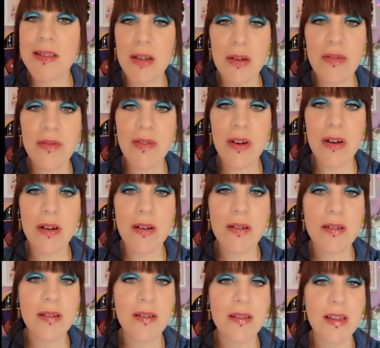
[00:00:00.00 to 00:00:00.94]
So
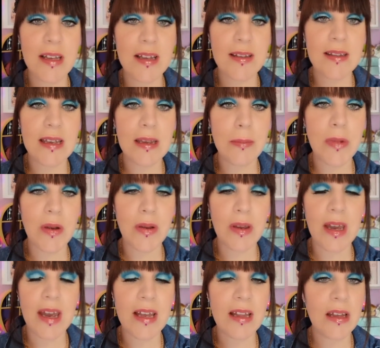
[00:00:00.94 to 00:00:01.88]
far they seem
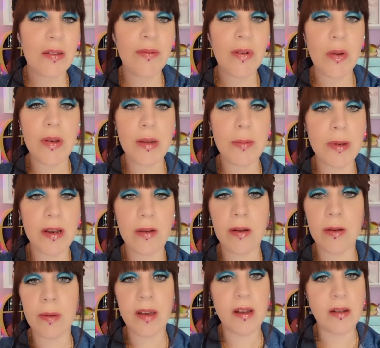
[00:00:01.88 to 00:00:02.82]
okay, they've only been
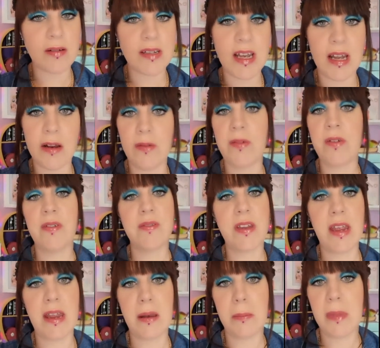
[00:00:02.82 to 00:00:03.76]
on about
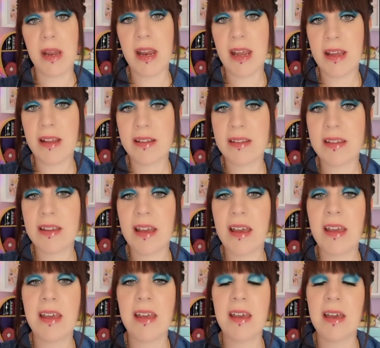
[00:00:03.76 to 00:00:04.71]
10-15 minutes.
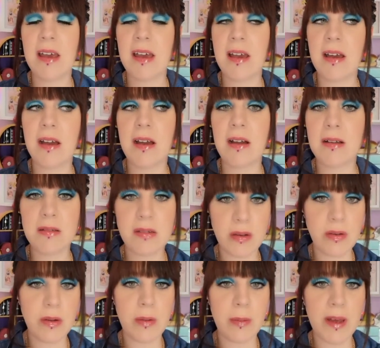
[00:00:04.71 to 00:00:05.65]
I
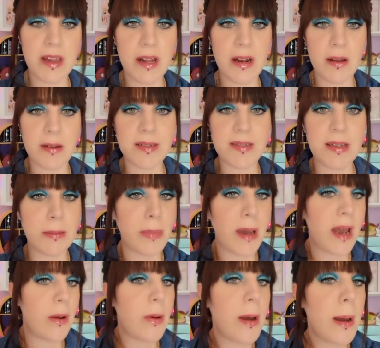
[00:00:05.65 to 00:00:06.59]
don't know about the lasting
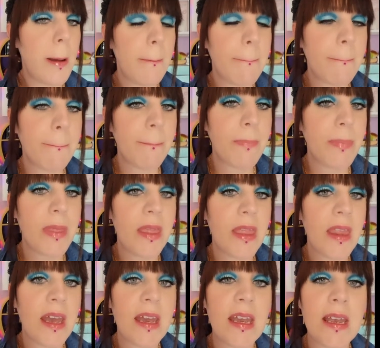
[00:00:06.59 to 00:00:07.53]
power.
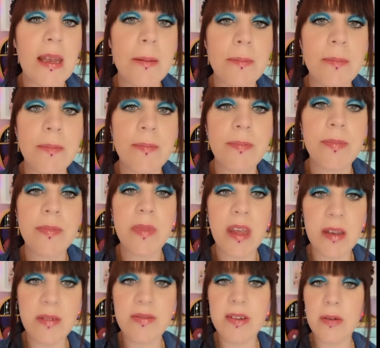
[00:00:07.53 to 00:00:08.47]
They
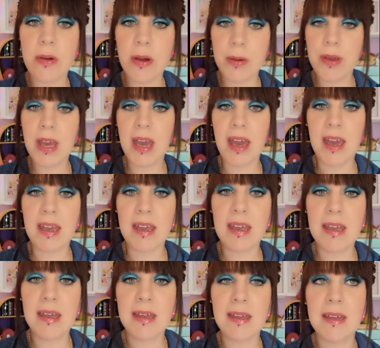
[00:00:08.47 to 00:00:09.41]
feel
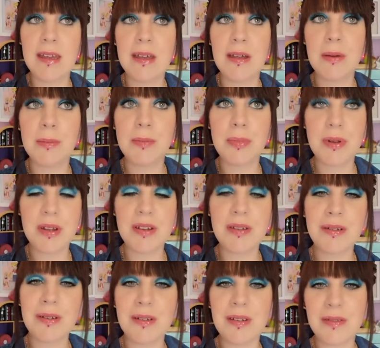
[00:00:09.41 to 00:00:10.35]
okay, but I
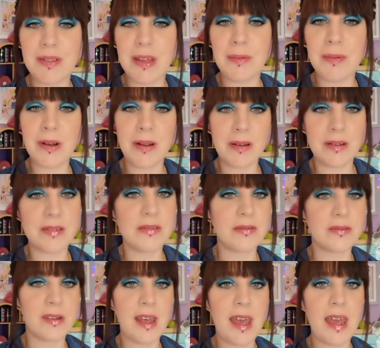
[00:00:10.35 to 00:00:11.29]
don't know if they will
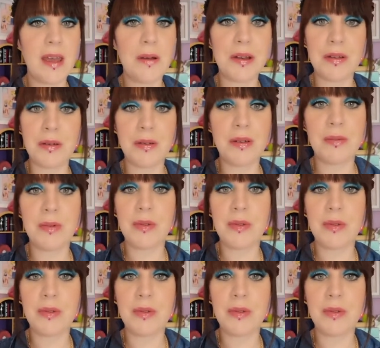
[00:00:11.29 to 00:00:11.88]
last all day. I don't